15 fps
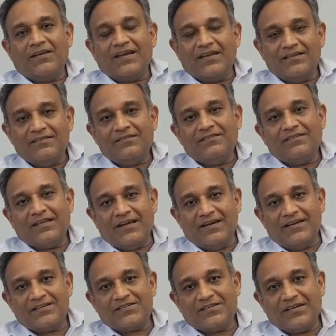in the
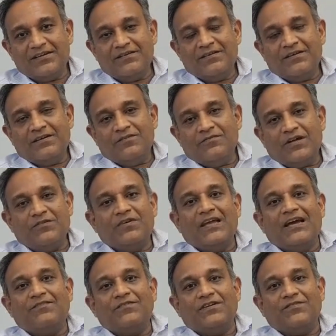industry where we
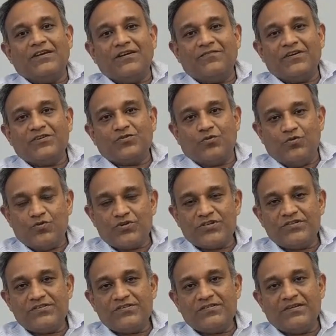have different
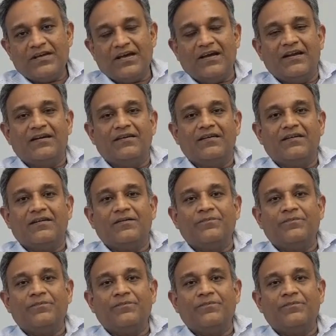solutions, and